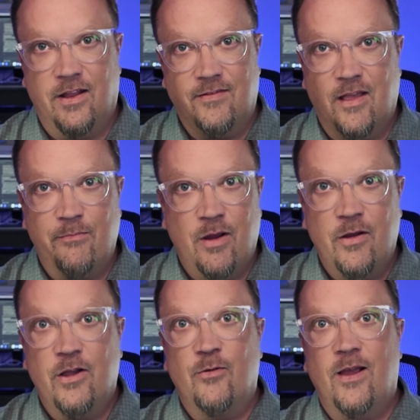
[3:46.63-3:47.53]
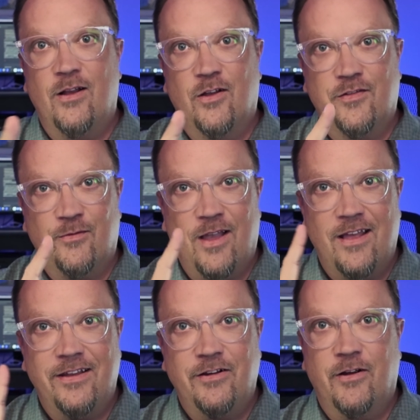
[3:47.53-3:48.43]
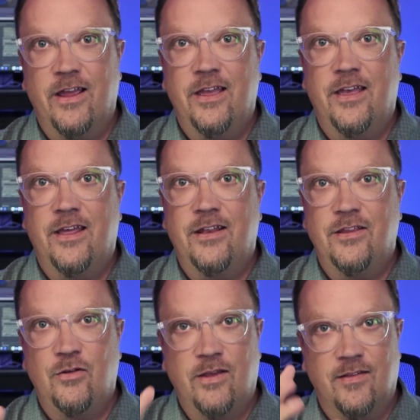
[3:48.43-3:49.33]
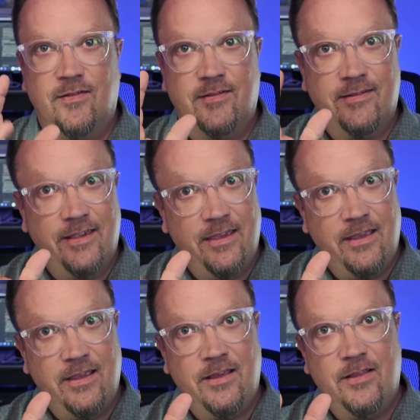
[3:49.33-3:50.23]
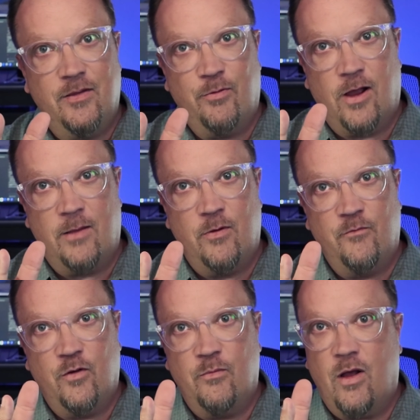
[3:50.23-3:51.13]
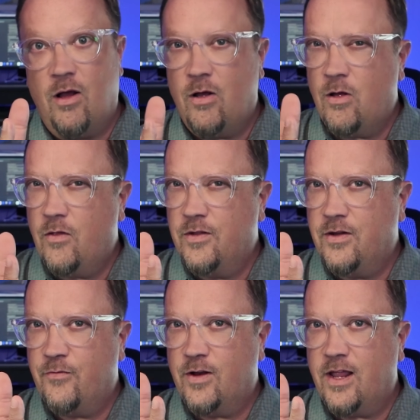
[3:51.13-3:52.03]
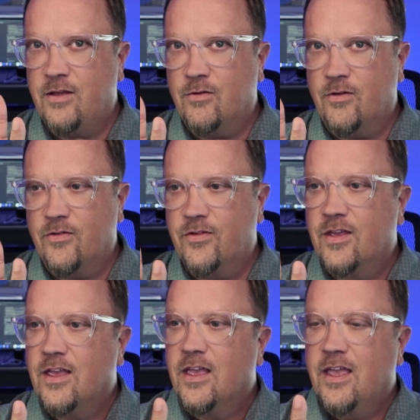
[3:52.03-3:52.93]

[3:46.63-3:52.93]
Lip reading: and as that merry-go-round goes around in your head, you can see the problem from all the different angles.